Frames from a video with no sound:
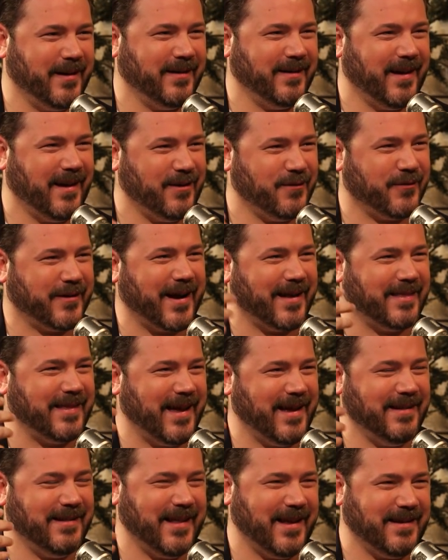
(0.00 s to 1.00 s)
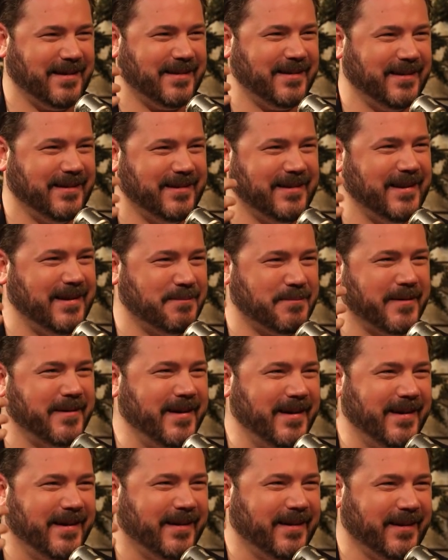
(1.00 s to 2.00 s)
And you've got that deep,
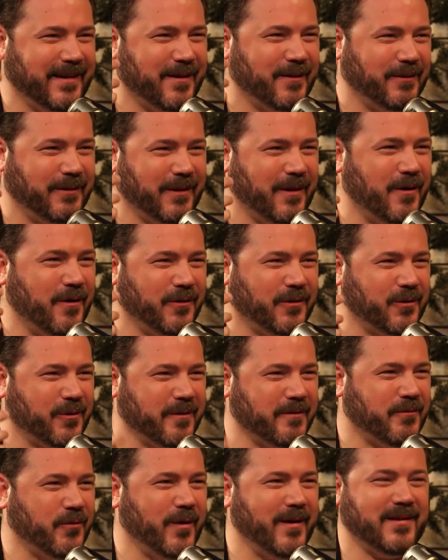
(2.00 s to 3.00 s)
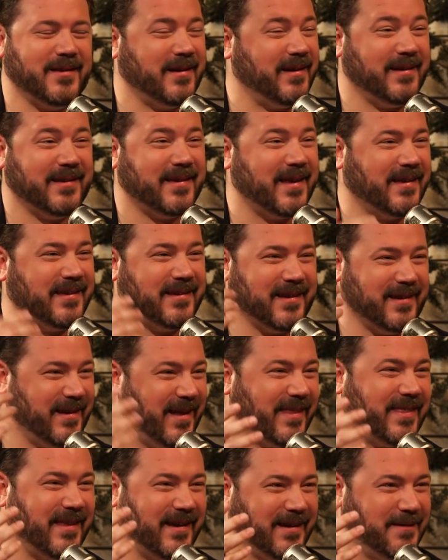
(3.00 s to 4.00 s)
low sort of voice that he says to
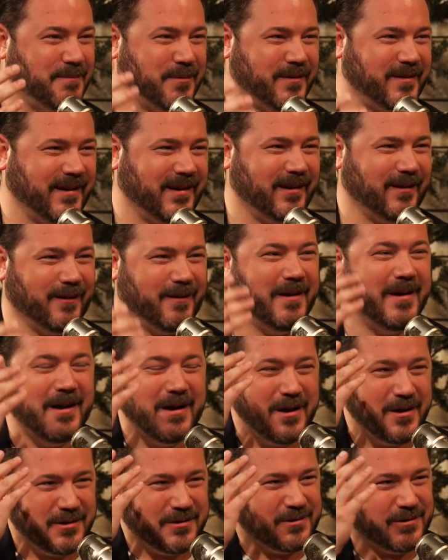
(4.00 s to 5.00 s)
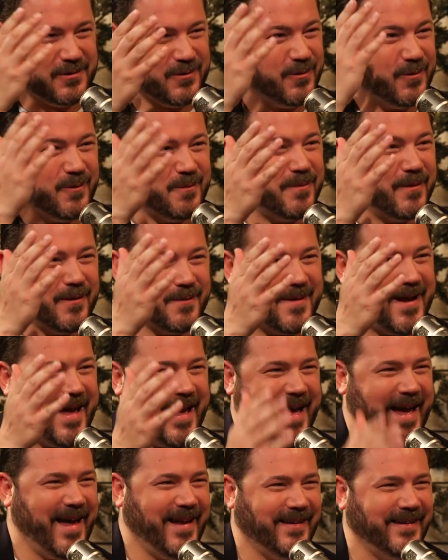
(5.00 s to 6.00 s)
nothing in particular,
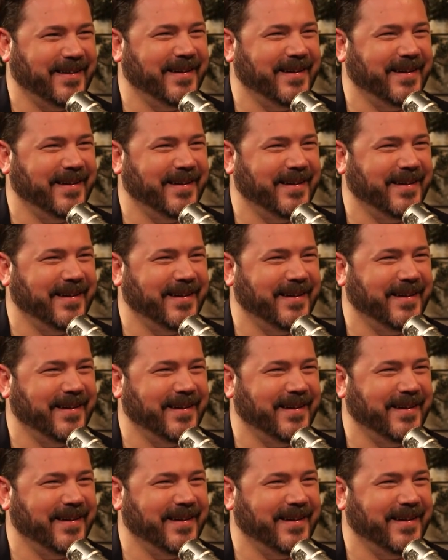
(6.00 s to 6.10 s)
Superman.